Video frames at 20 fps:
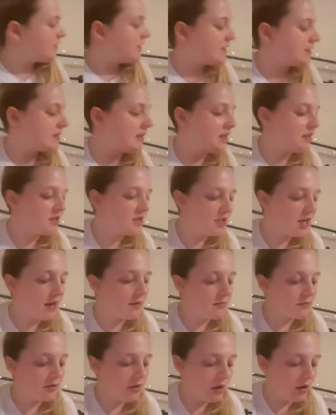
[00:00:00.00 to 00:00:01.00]
just read another
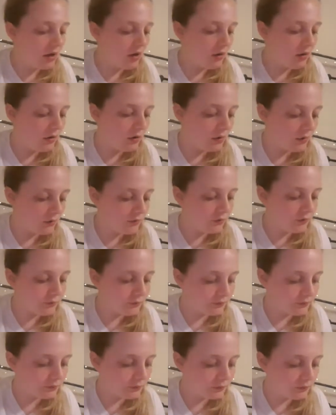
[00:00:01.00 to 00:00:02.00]
chapter
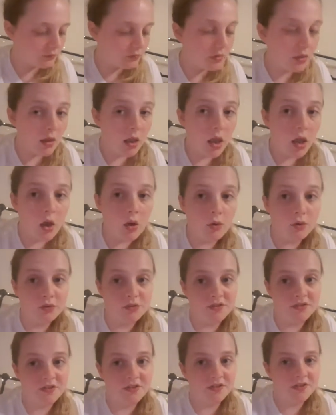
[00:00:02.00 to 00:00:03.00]
of
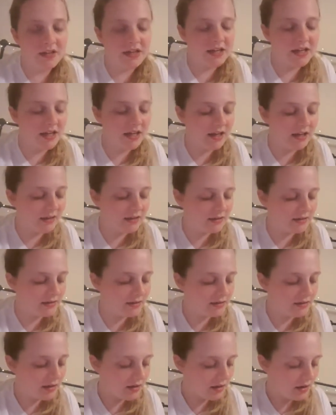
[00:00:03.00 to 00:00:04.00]
Order of the
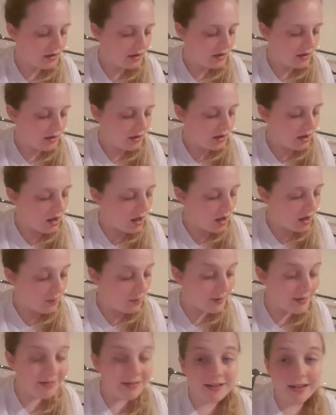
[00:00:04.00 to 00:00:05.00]
Phoenix,
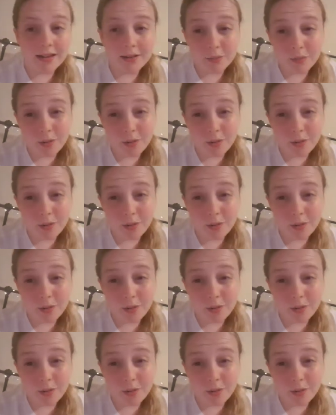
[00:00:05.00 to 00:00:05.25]
because